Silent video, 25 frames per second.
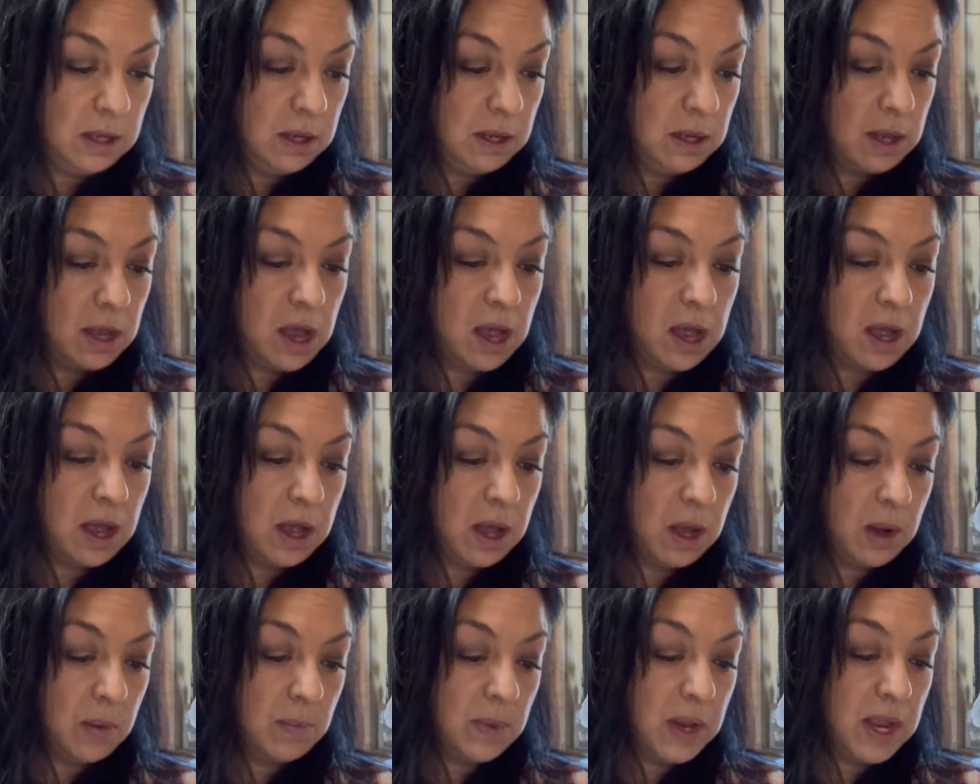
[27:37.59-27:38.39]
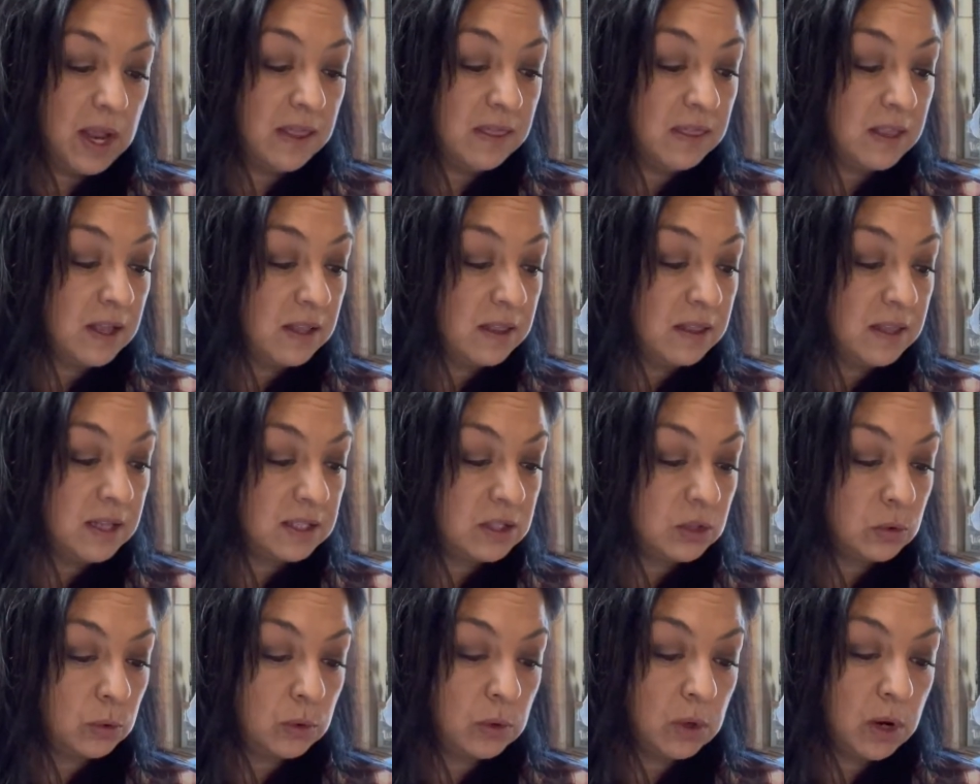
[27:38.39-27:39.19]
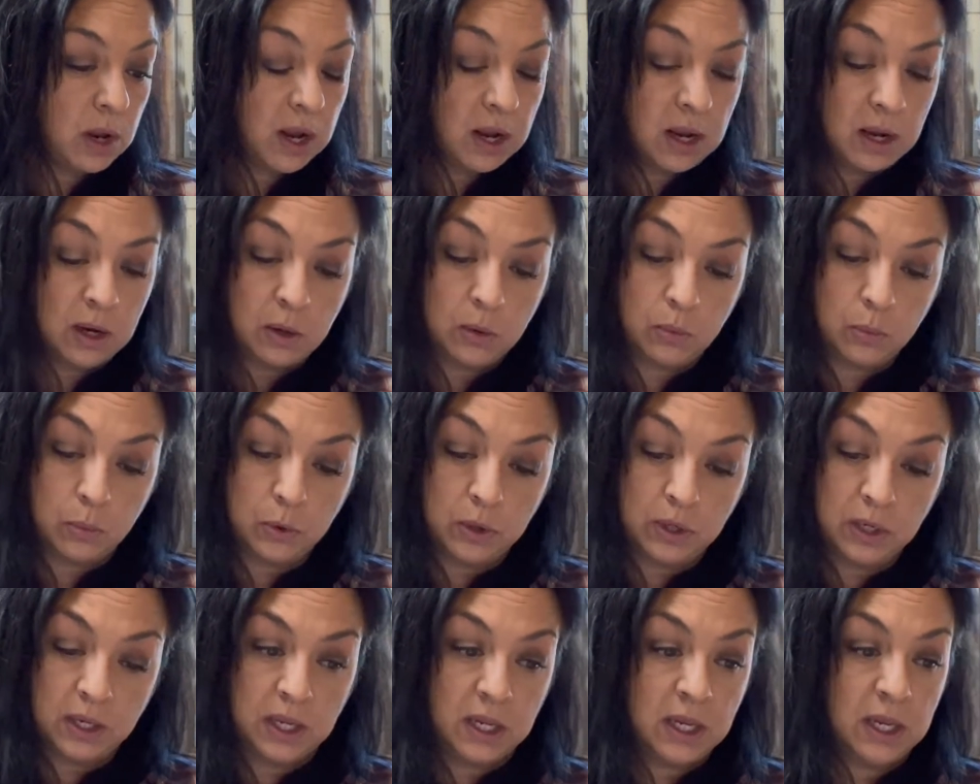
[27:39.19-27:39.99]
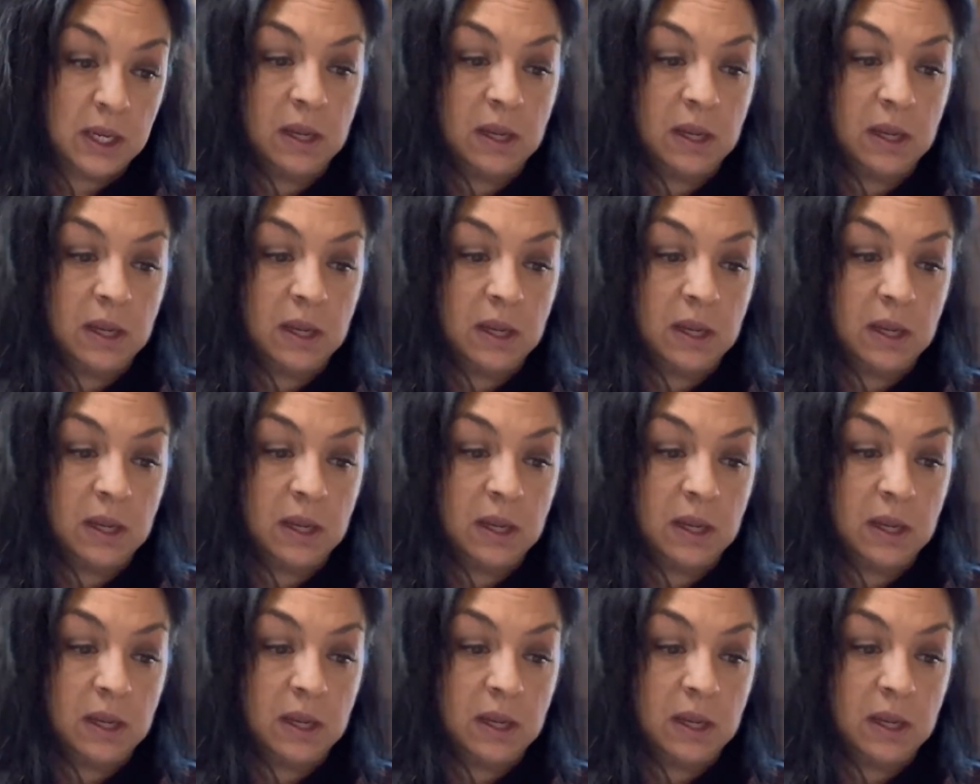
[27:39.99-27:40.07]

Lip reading: And then this one I really